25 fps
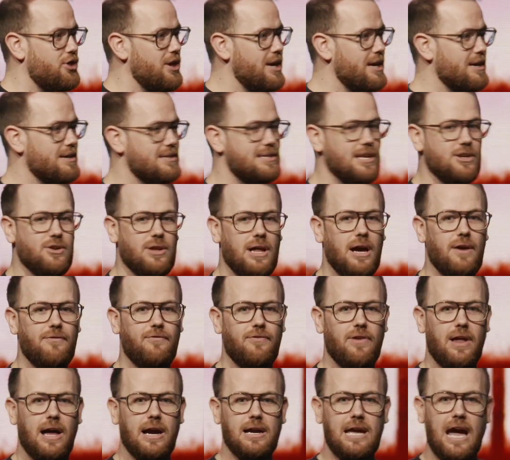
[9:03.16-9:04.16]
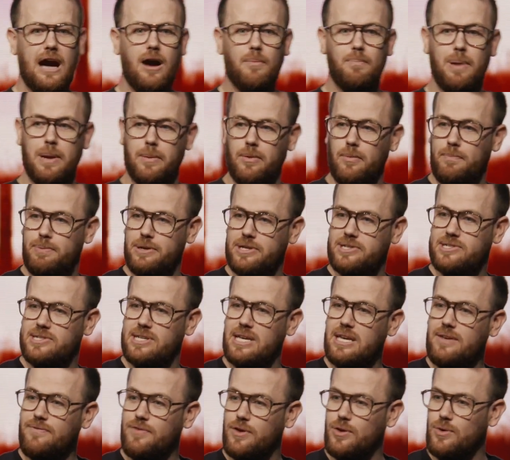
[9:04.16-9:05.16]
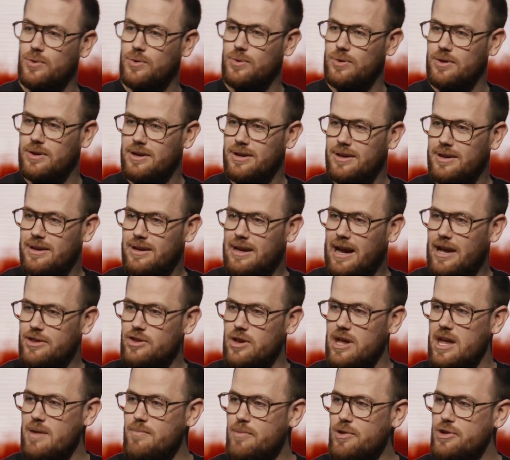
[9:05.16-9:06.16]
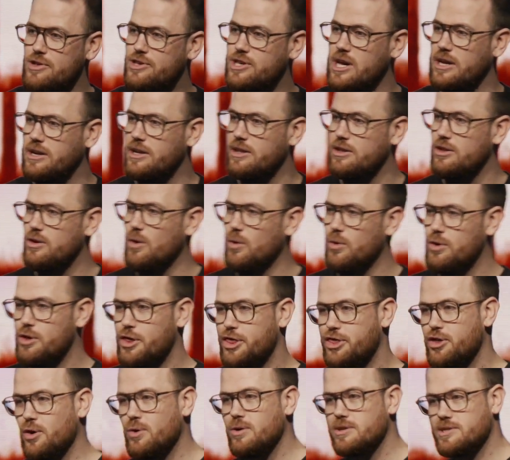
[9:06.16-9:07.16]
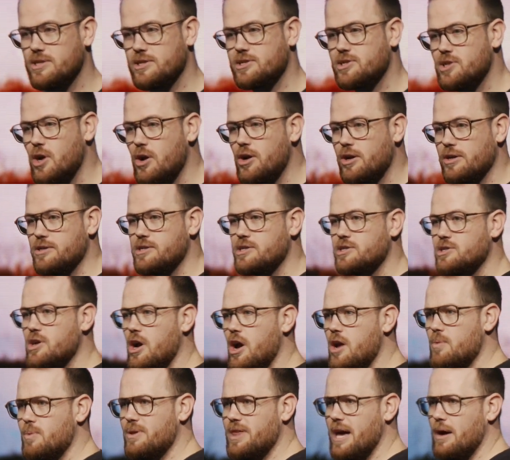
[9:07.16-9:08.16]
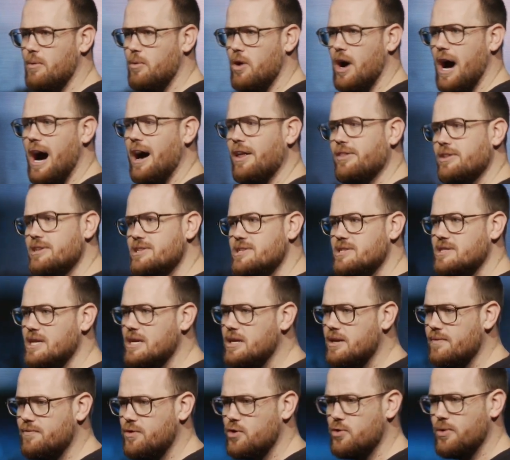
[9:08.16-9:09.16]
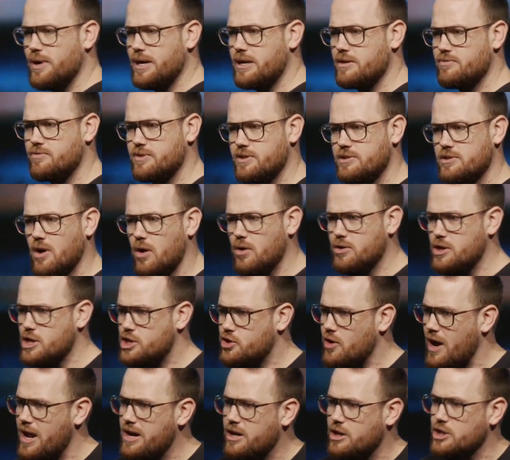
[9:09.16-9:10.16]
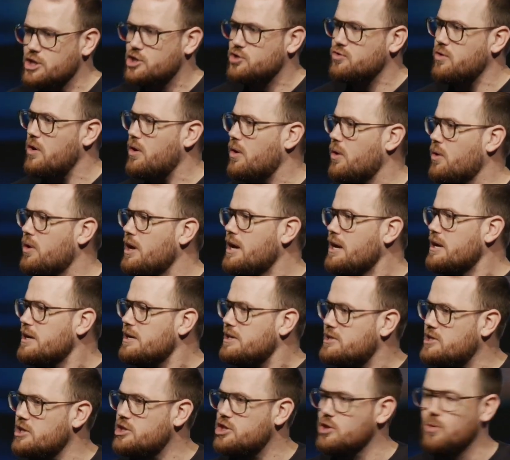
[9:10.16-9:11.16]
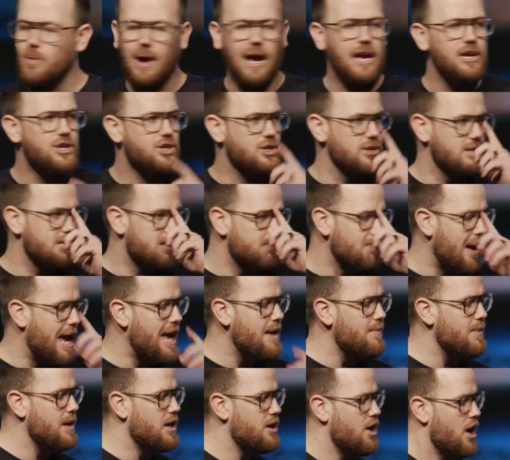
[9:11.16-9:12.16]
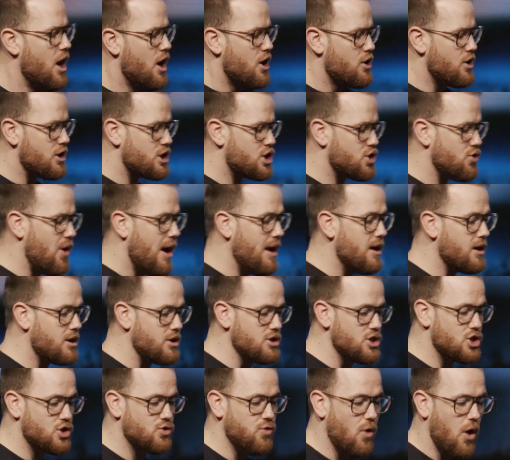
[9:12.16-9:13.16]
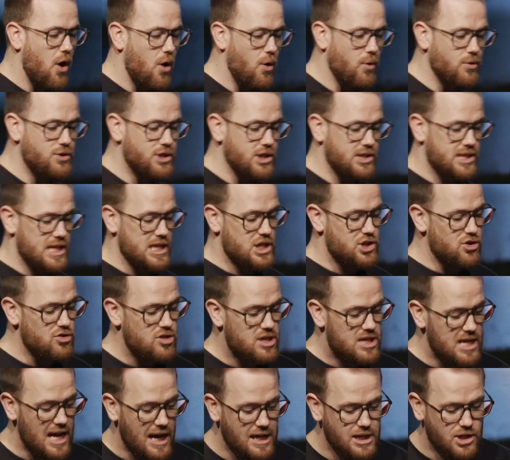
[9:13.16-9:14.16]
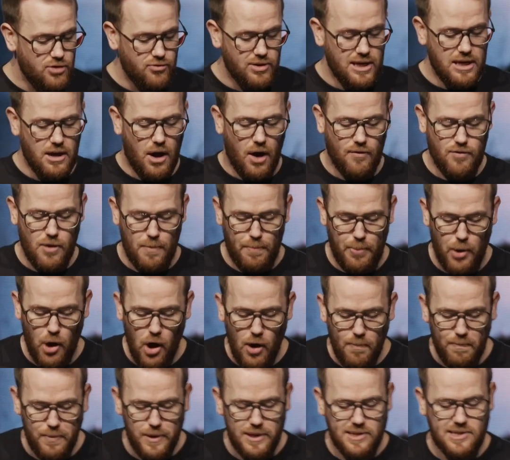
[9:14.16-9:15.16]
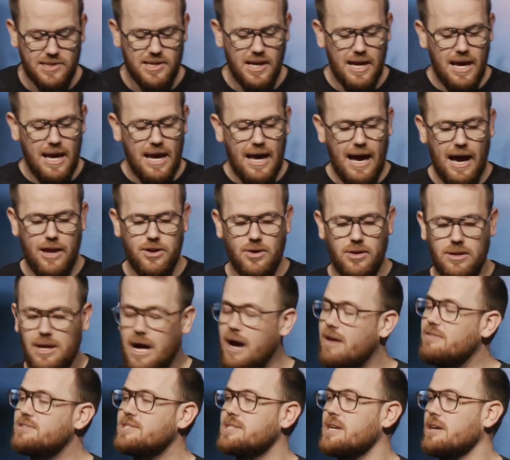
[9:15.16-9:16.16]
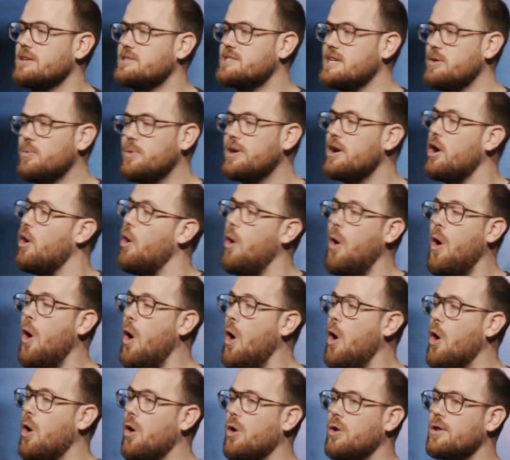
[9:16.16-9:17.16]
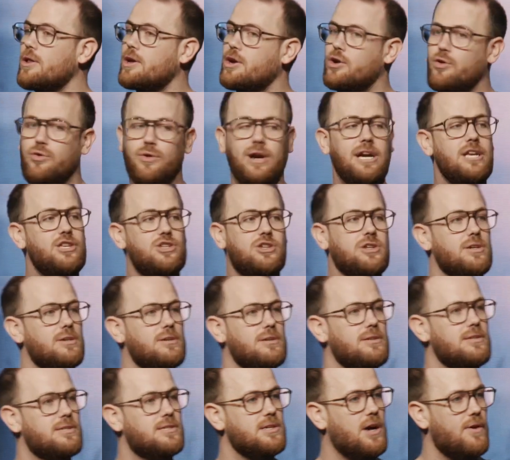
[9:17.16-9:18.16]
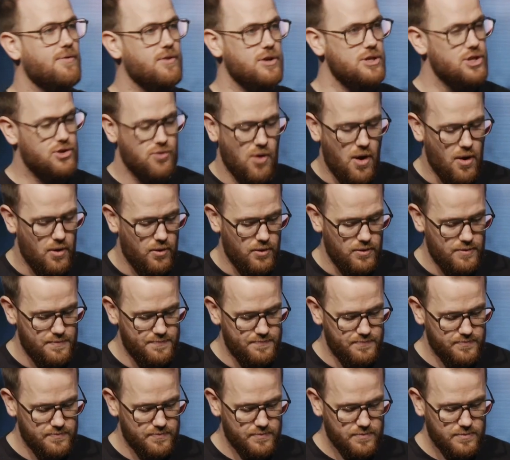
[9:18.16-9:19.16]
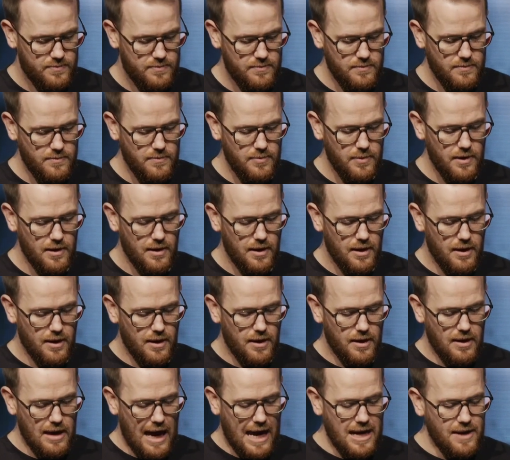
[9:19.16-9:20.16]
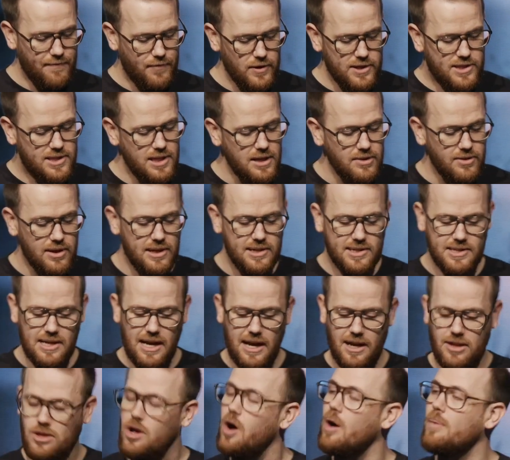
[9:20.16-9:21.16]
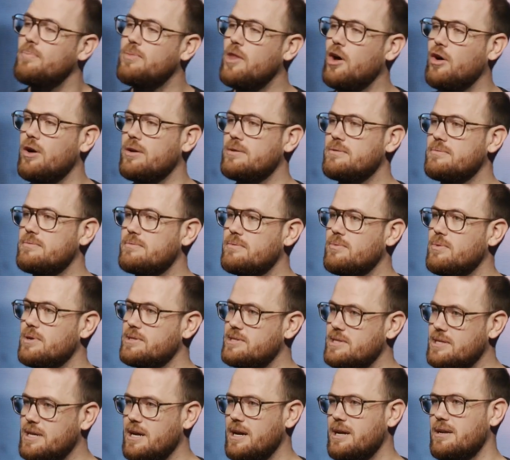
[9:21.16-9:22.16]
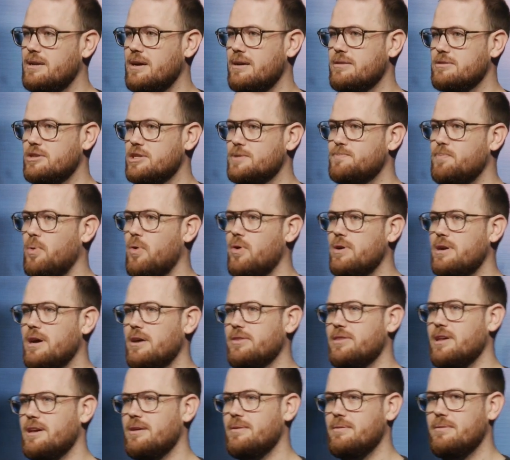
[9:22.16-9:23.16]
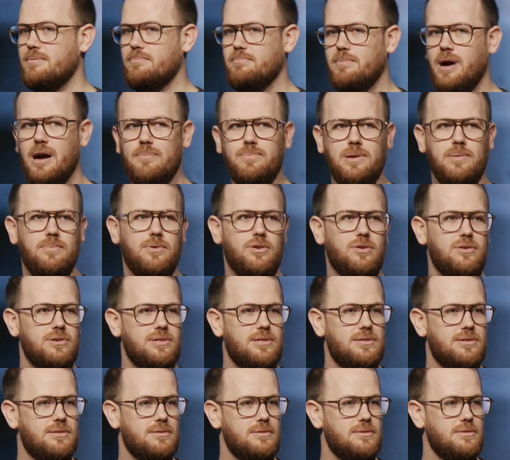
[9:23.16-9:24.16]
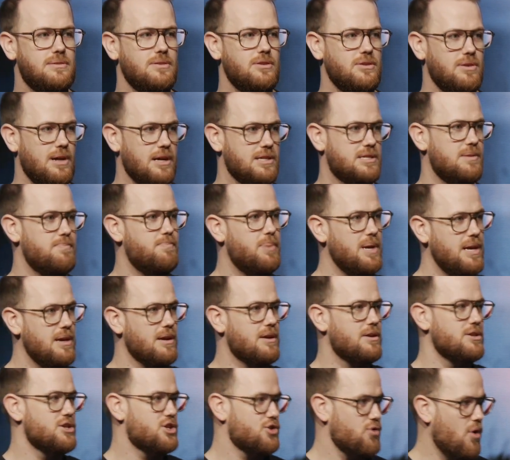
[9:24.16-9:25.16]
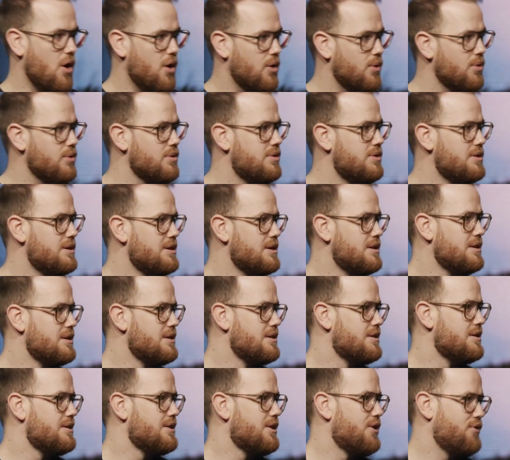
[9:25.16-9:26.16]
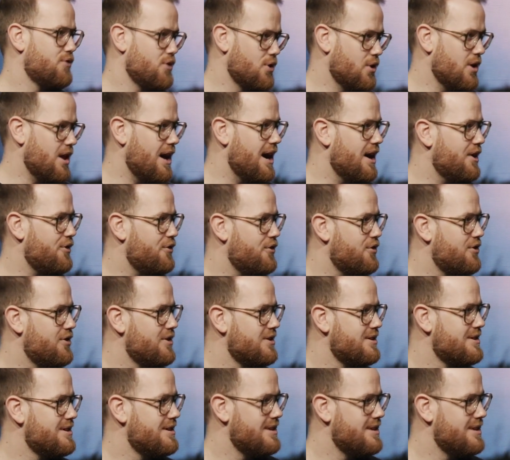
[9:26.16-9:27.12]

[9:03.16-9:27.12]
things in your life like how people perceive you and your image, and all your thoughts are so concerned with how what others think of you, and as a result, you try and control situations. Maybe you're trying to control just the trajectory of your purpose and your lifestyle. See, we are all creatures of control. And if you're sitting there saying, no, I'm not, once again, I'll just point out that might be because you like to be in control of your life.